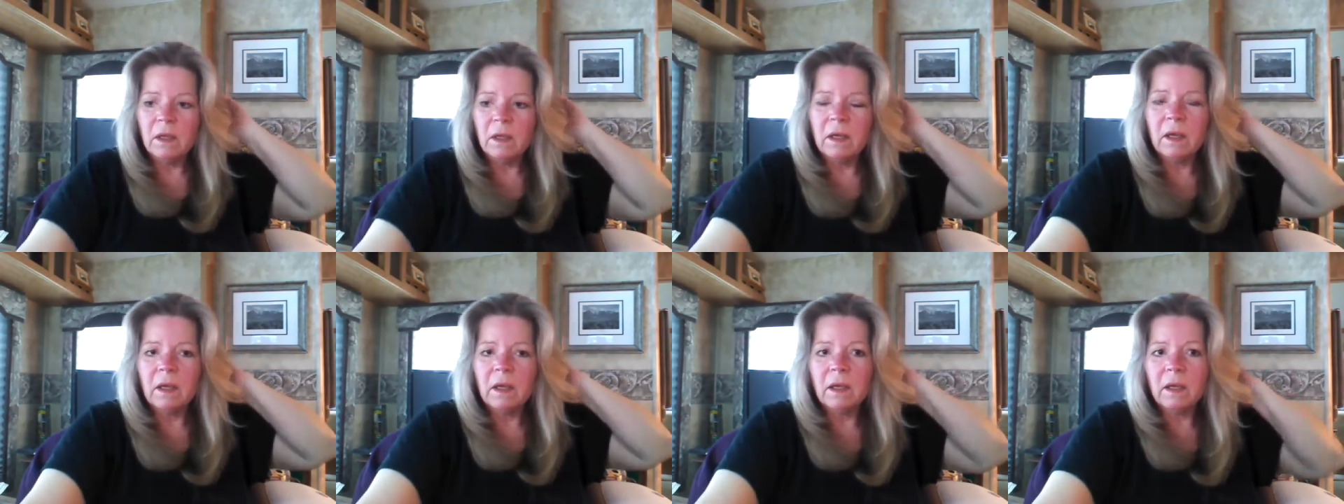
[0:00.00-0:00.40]

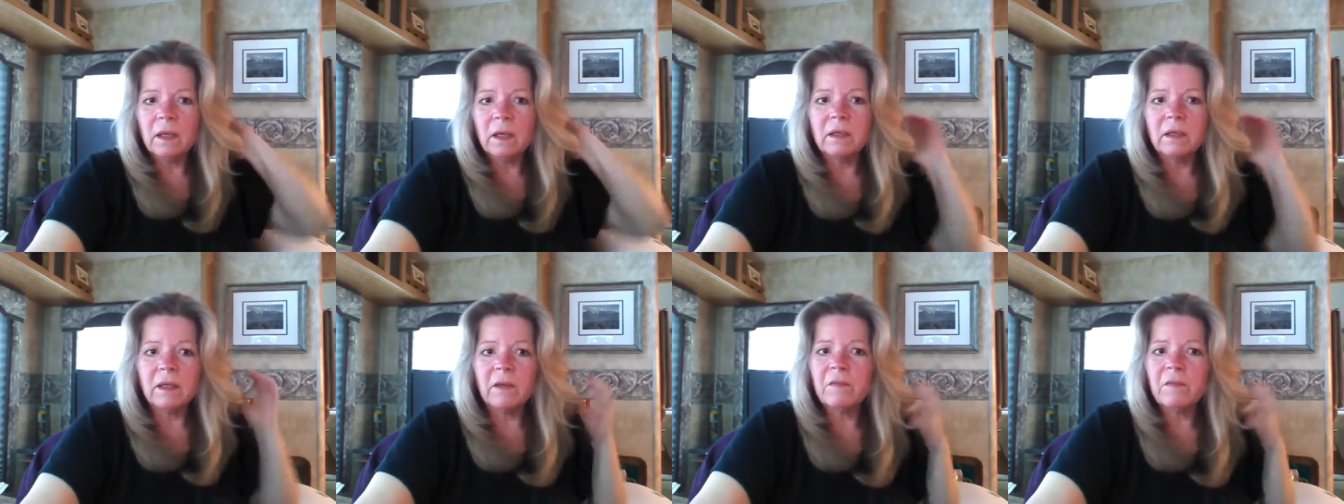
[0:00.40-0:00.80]

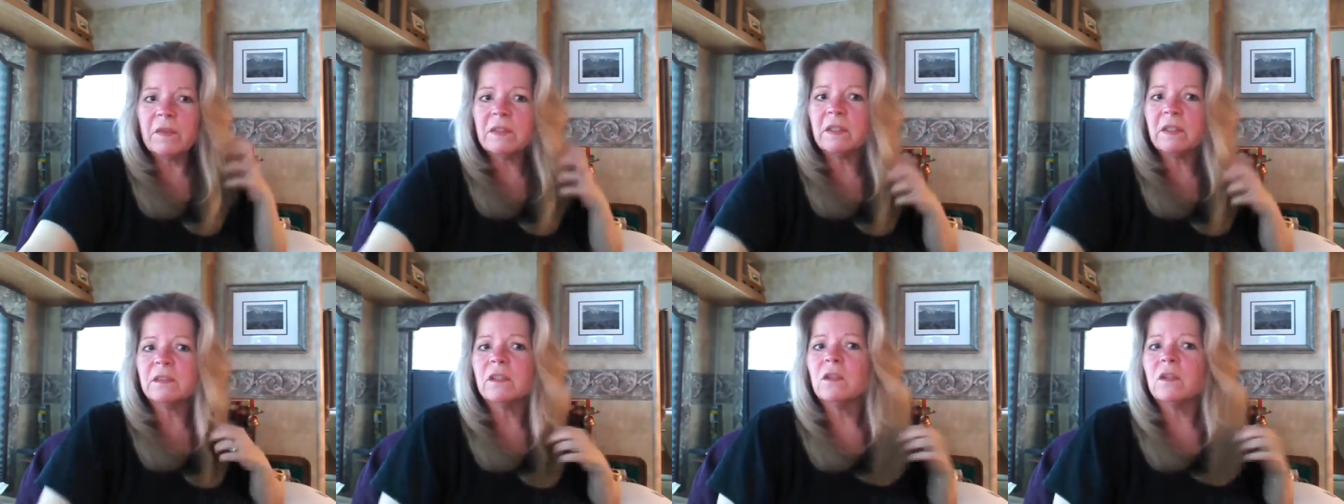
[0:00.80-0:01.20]
And if it
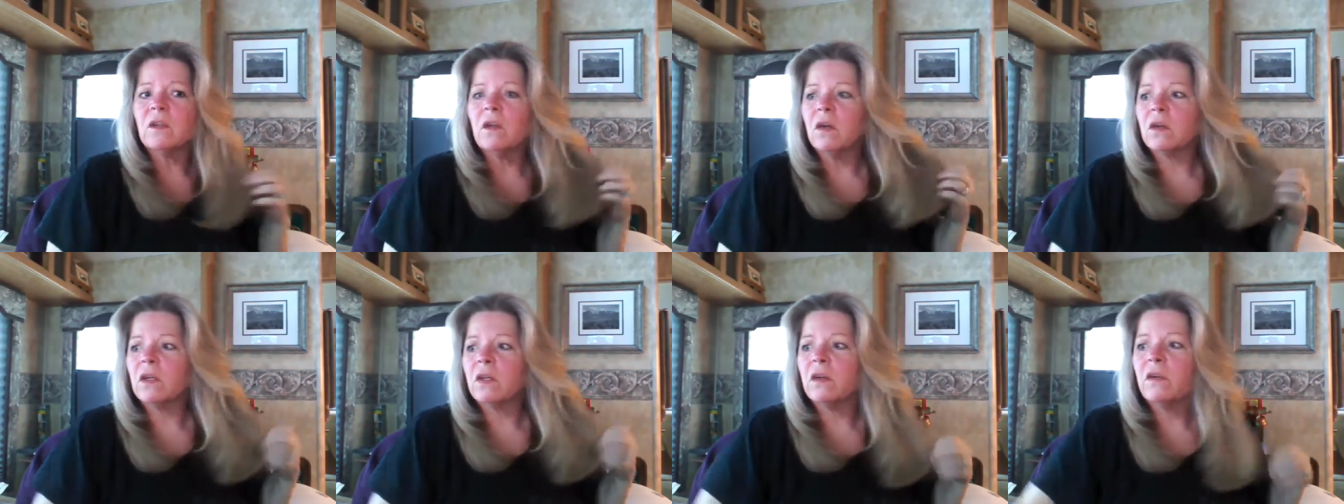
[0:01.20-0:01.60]
doesn't
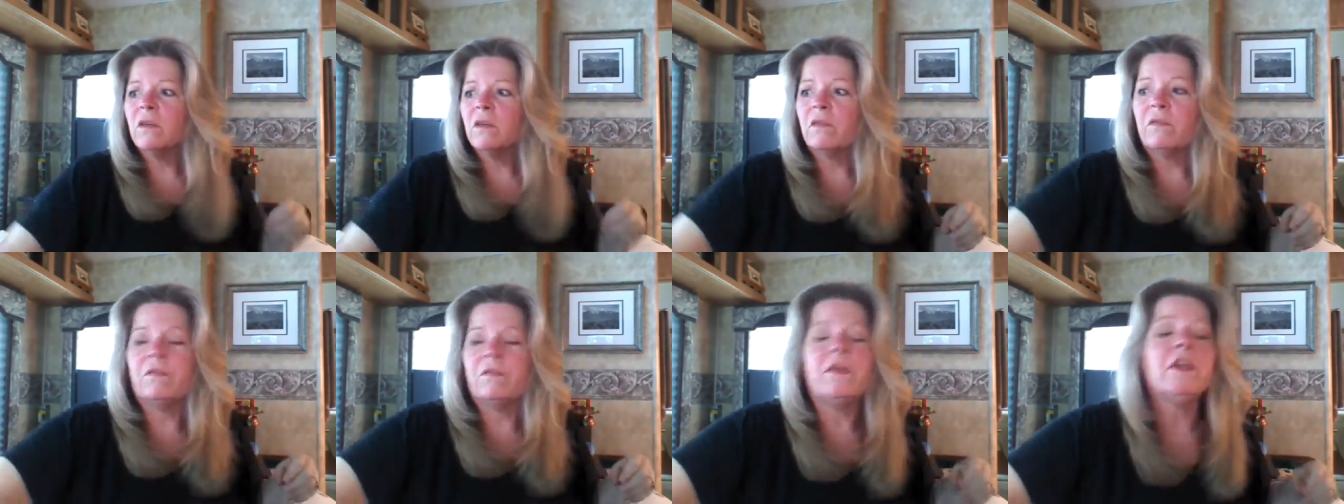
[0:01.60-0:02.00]
look
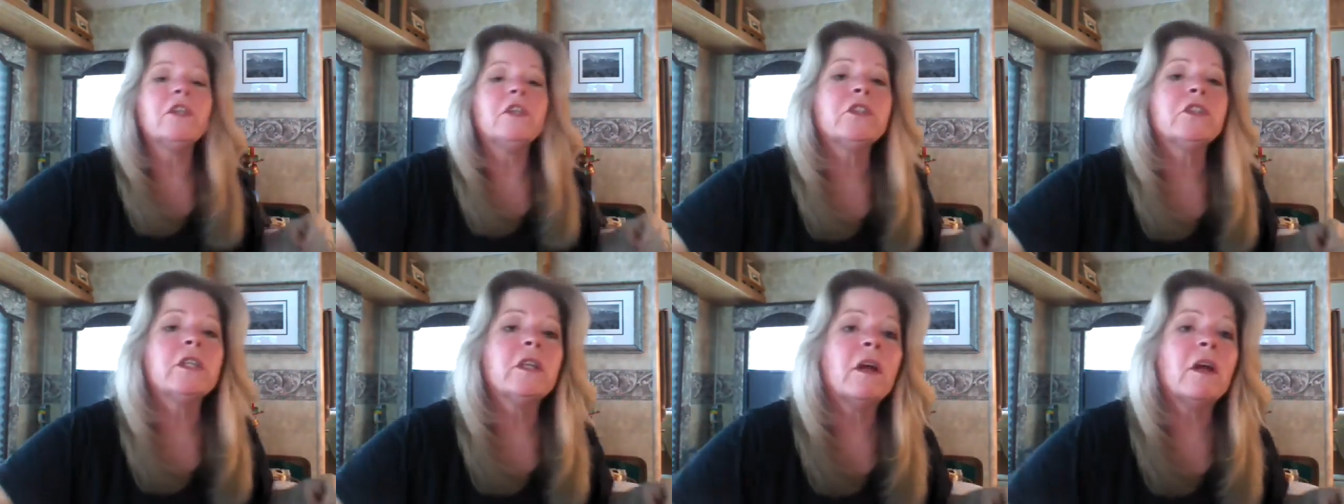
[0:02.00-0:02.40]

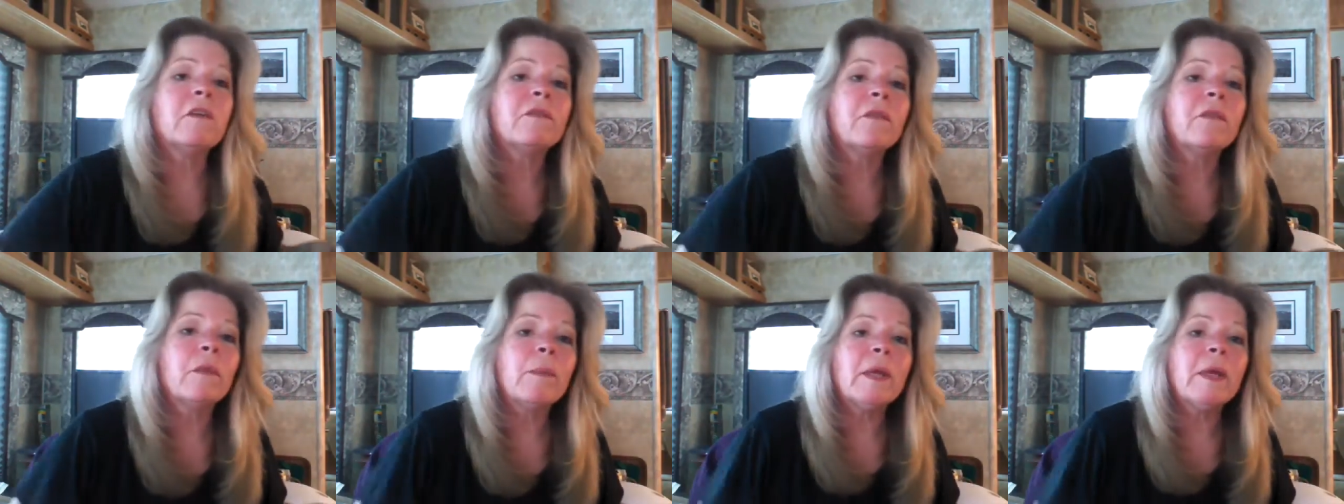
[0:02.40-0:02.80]
finished enough
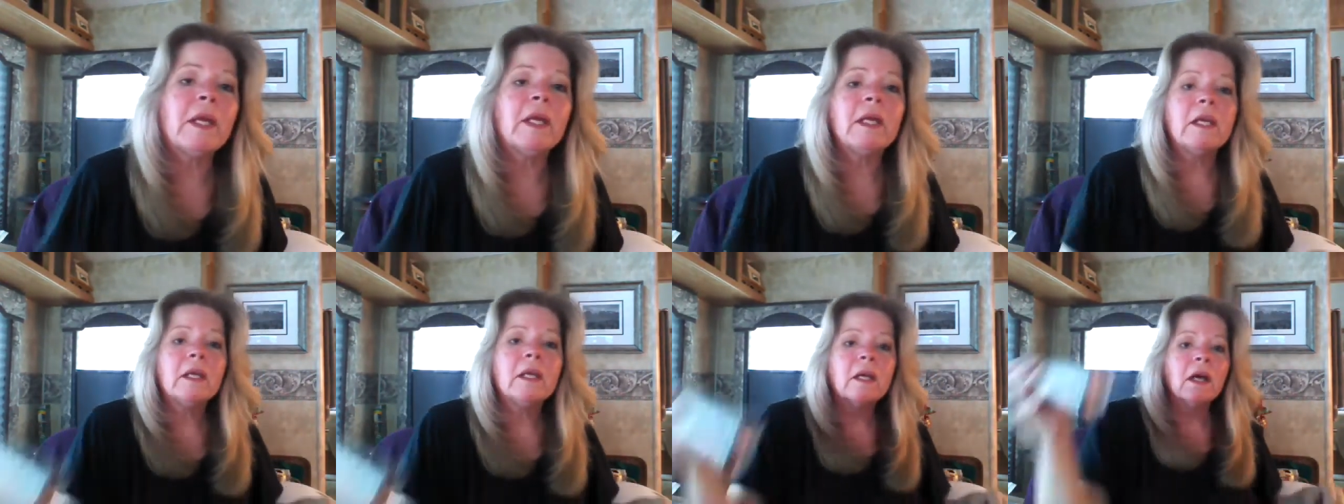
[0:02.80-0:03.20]
for
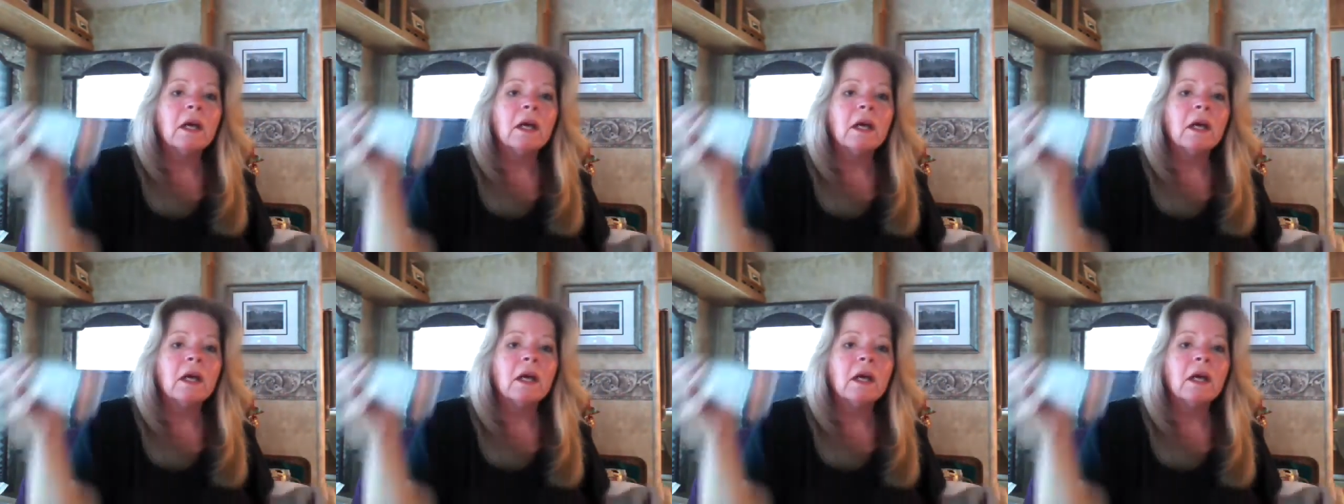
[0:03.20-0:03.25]
me,